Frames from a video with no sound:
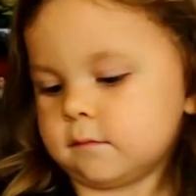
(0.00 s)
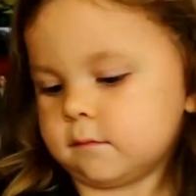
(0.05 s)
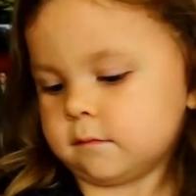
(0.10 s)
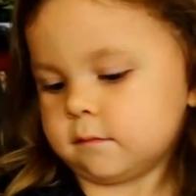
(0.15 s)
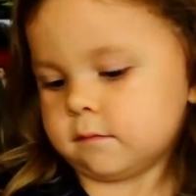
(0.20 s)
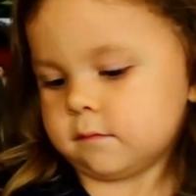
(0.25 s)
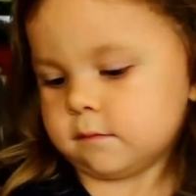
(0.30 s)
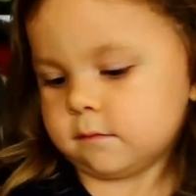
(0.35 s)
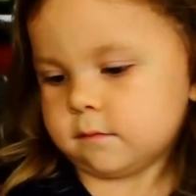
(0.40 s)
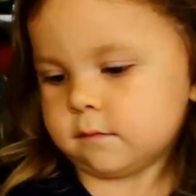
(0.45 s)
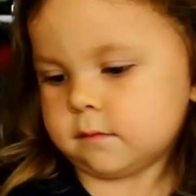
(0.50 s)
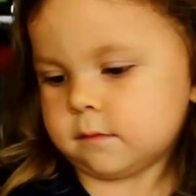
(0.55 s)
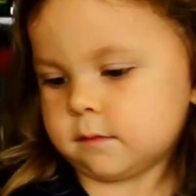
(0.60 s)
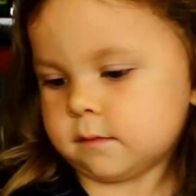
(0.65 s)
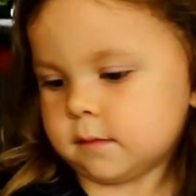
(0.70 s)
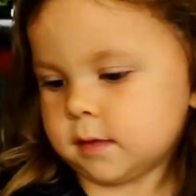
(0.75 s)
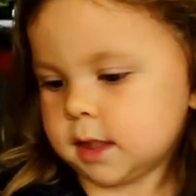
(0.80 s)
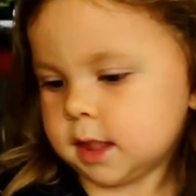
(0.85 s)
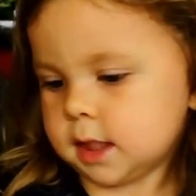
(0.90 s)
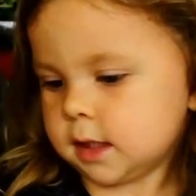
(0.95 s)

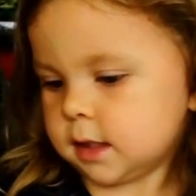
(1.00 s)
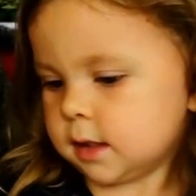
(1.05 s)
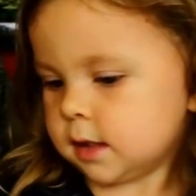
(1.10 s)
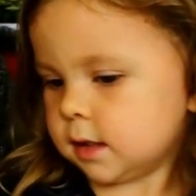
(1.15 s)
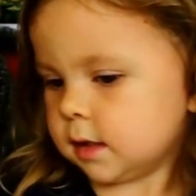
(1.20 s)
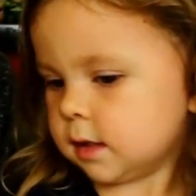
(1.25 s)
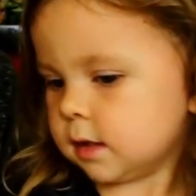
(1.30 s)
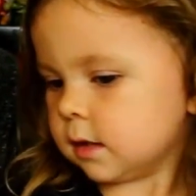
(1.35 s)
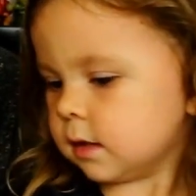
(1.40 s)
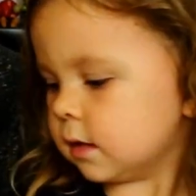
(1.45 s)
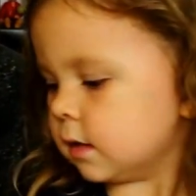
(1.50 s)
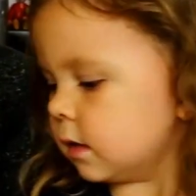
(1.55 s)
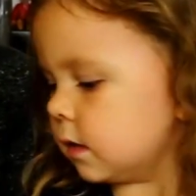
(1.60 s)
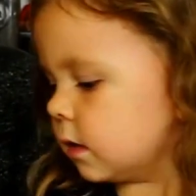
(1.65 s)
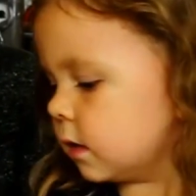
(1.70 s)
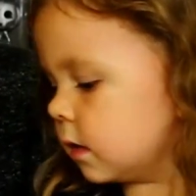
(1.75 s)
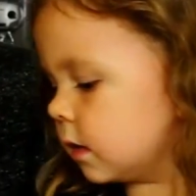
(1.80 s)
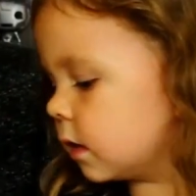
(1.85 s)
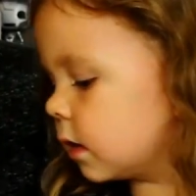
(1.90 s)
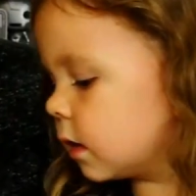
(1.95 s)

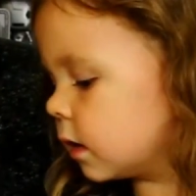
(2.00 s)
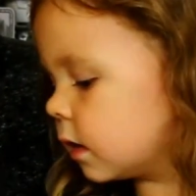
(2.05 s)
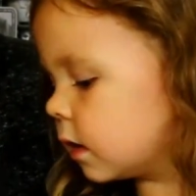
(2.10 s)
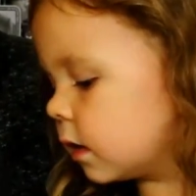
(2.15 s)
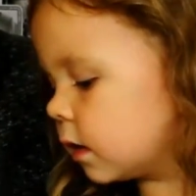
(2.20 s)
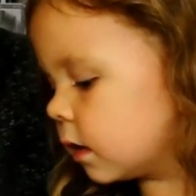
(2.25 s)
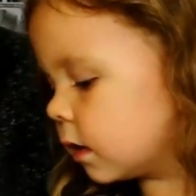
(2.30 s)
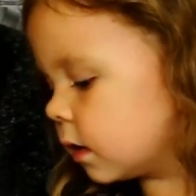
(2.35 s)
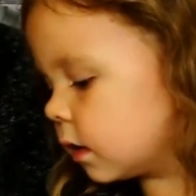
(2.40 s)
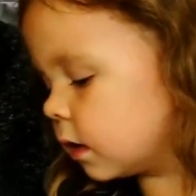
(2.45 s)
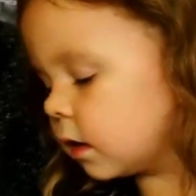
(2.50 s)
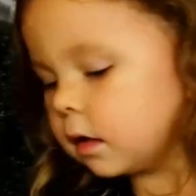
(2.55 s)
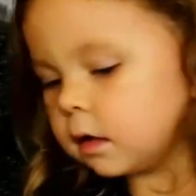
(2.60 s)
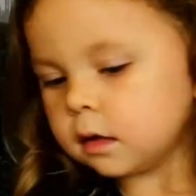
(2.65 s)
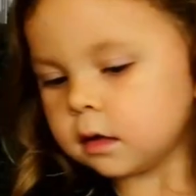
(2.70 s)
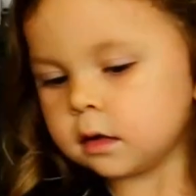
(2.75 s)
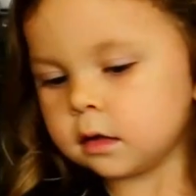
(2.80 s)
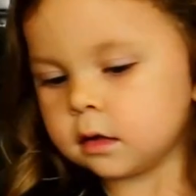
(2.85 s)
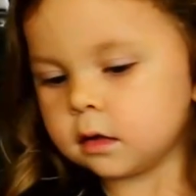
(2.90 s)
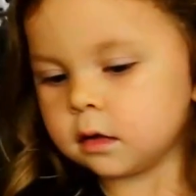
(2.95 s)

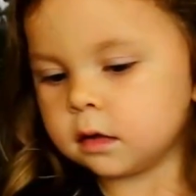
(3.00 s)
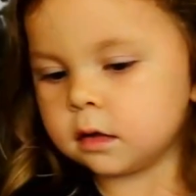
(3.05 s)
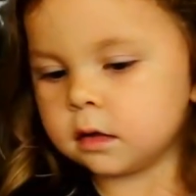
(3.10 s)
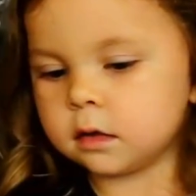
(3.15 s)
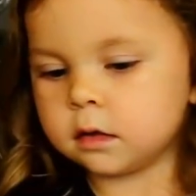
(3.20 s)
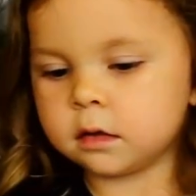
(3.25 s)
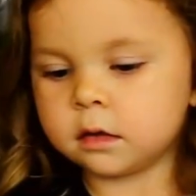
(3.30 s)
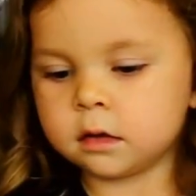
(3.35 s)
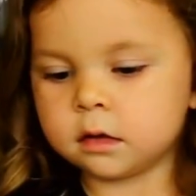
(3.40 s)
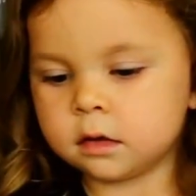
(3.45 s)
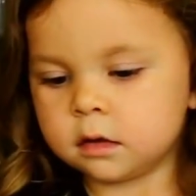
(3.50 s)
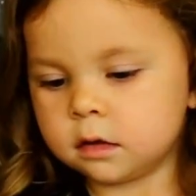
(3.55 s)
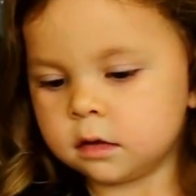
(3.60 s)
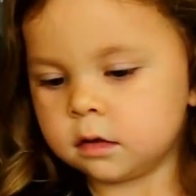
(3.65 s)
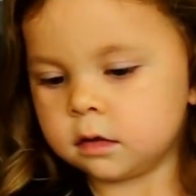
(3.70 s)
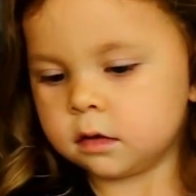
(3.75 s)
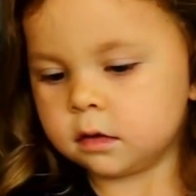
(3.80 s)
This person isn't speaking.